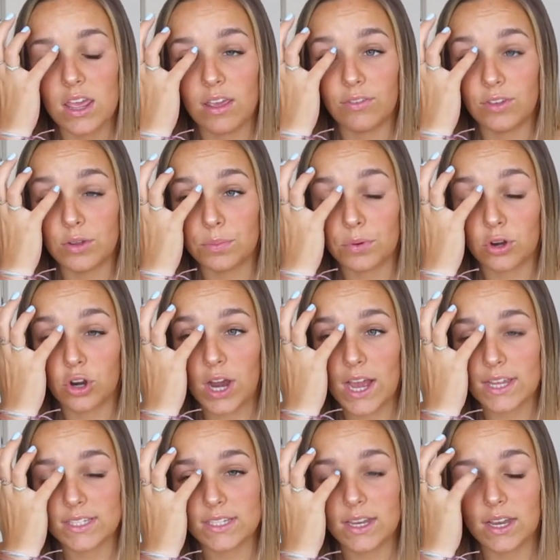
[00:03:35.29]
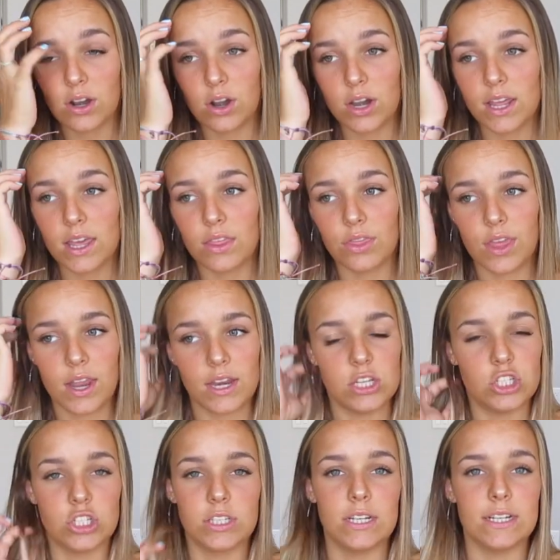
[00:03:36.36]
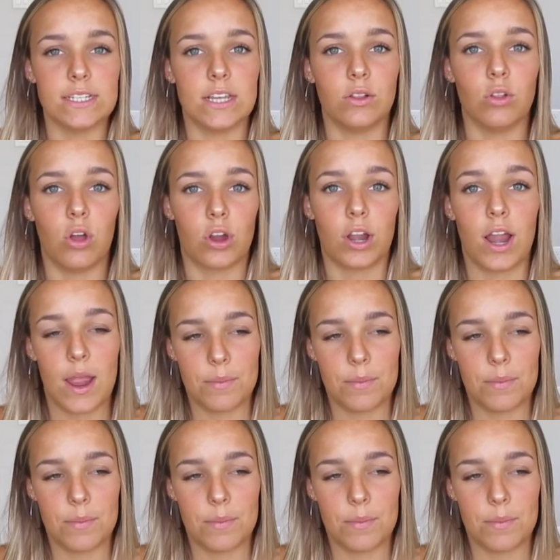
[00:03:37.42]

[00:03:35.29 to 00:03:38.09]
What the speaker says: If you procrastinate on it, then it's just gonna take longer.